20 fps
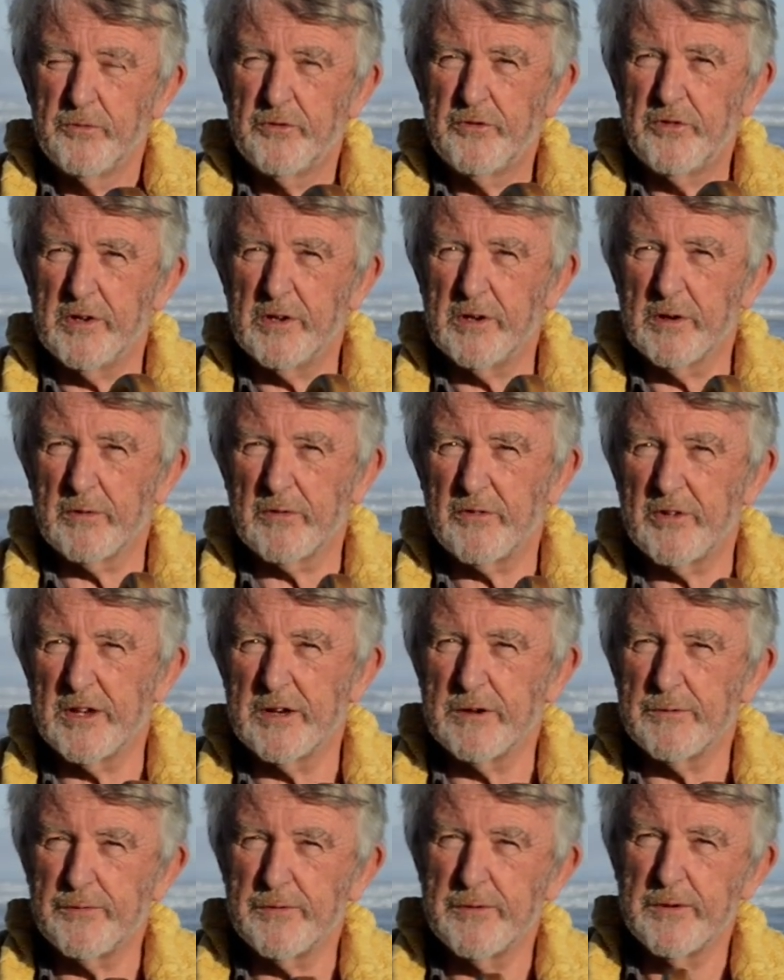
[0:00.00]
to
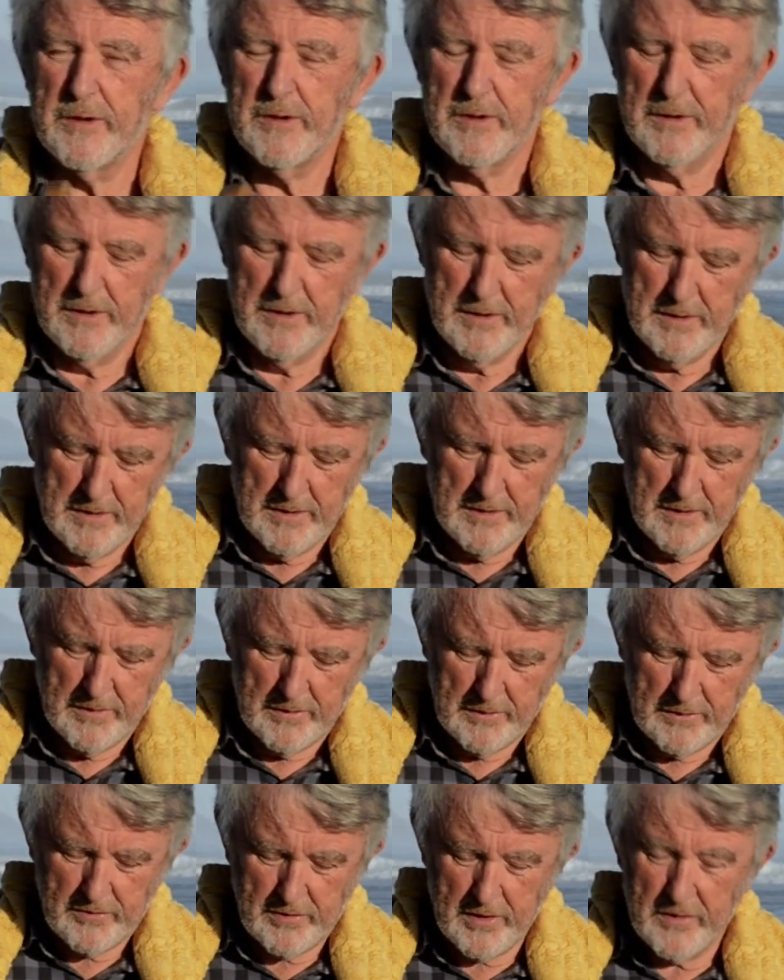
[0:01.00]
yourself
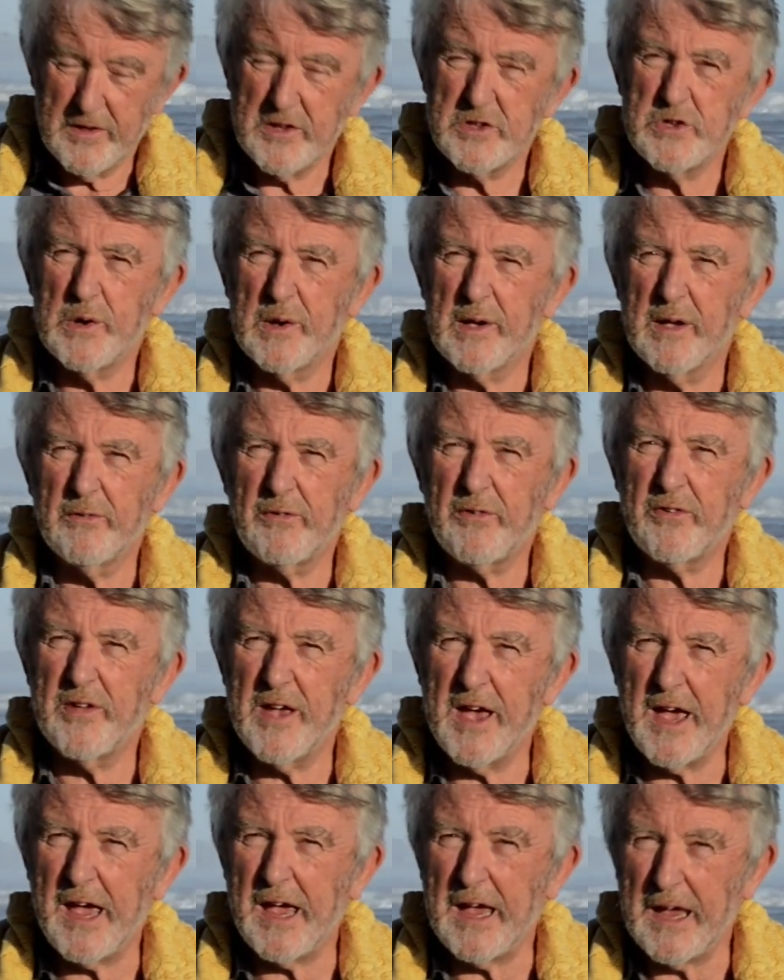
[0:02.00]
so that you can
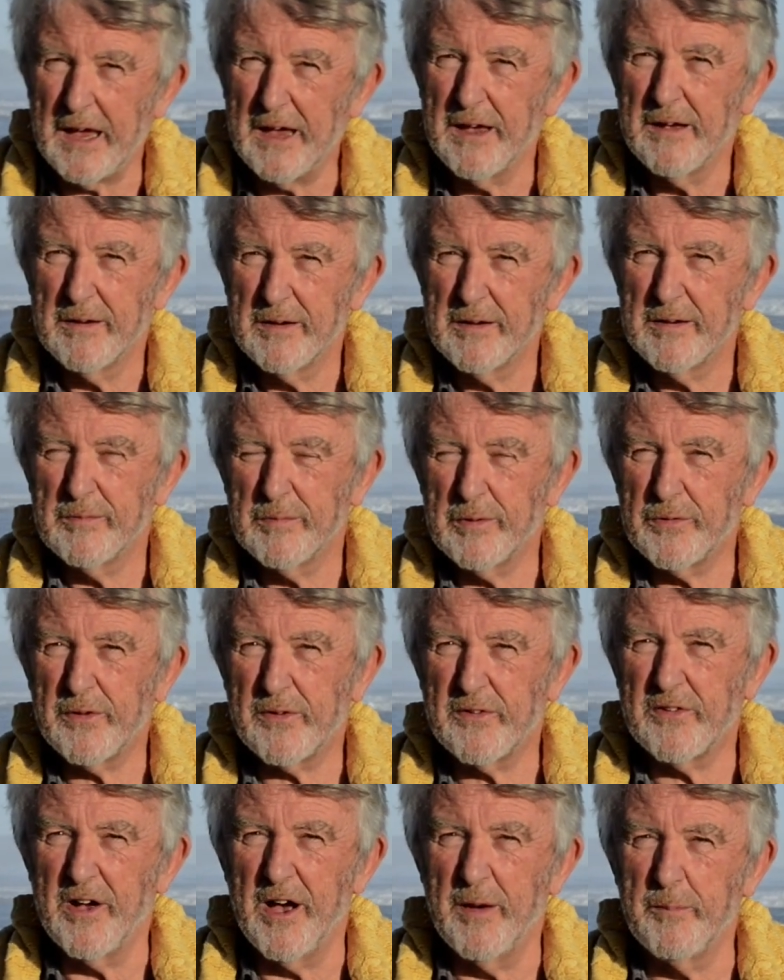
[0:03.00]
say with
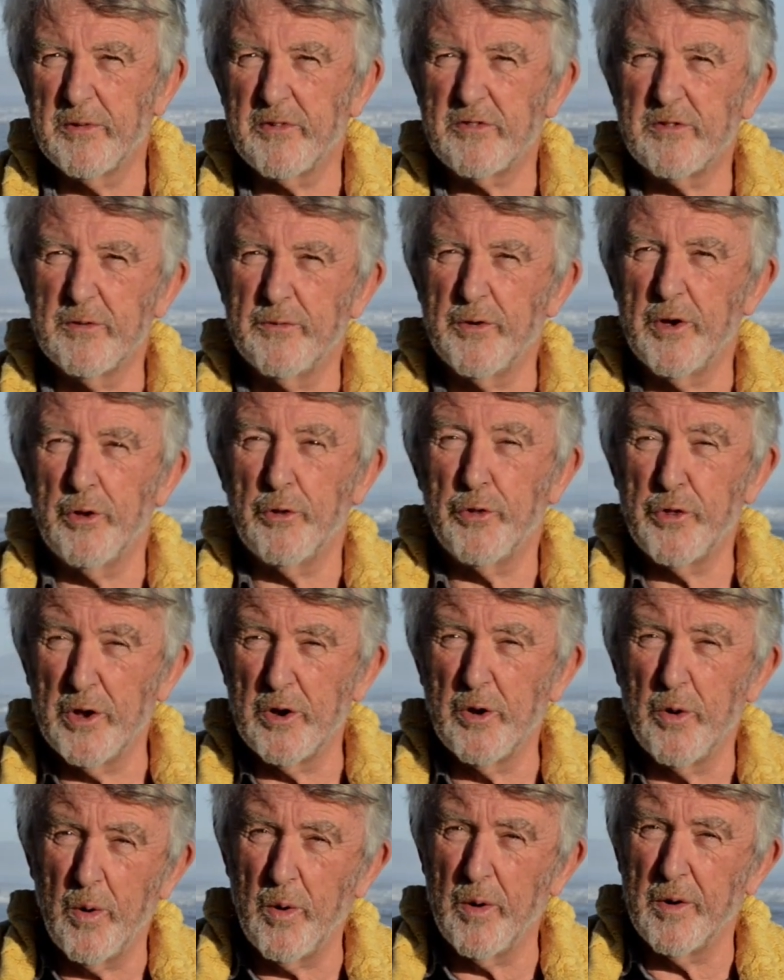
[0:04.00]
the psalmist of old, the
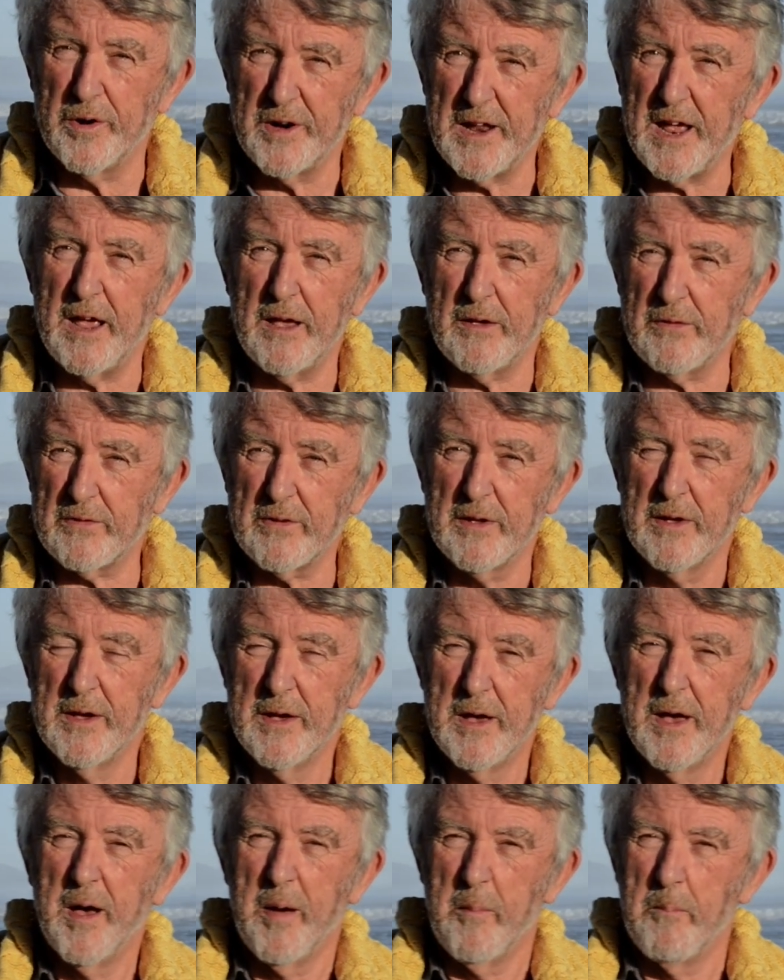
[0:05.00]
Lord is
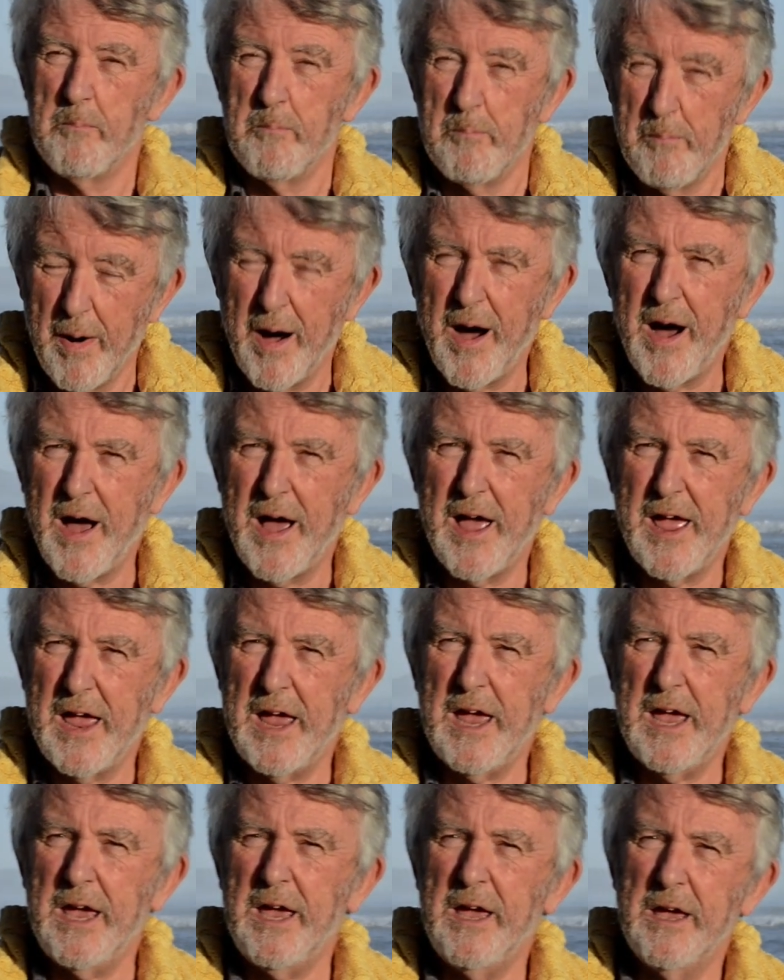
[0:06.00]

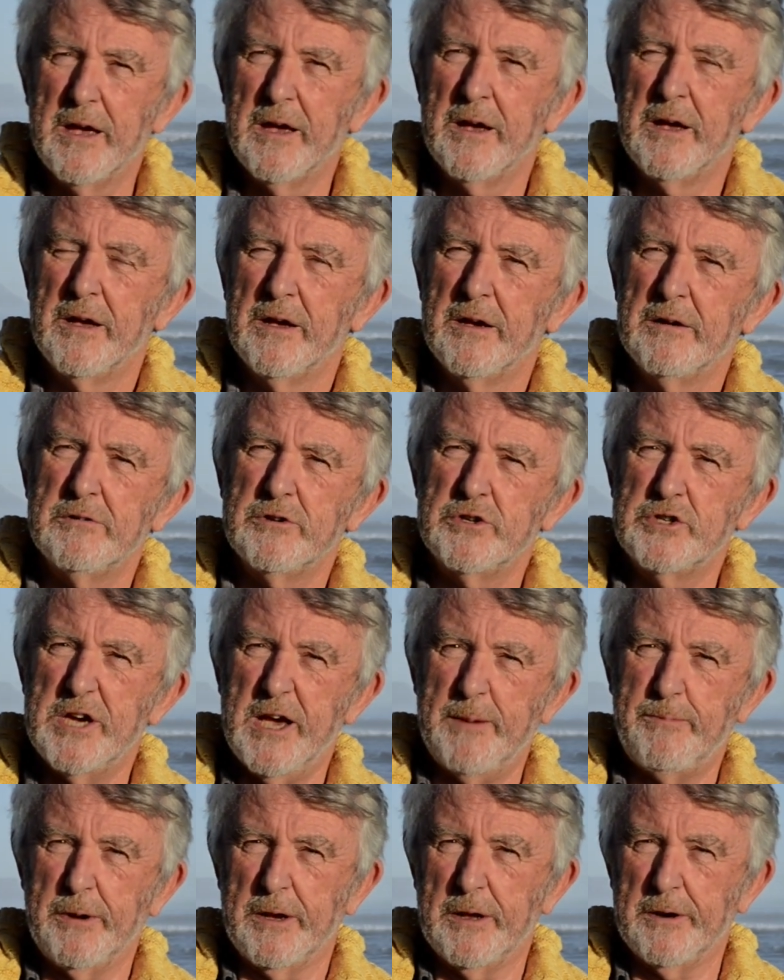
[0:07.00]
my
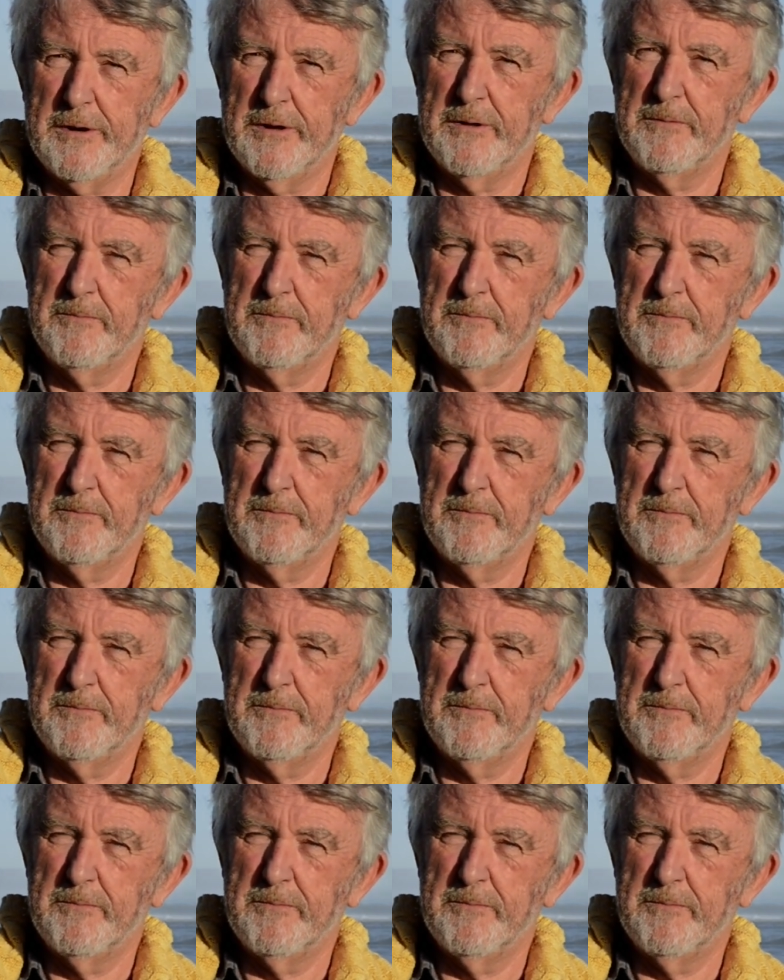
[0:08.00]
shepherd.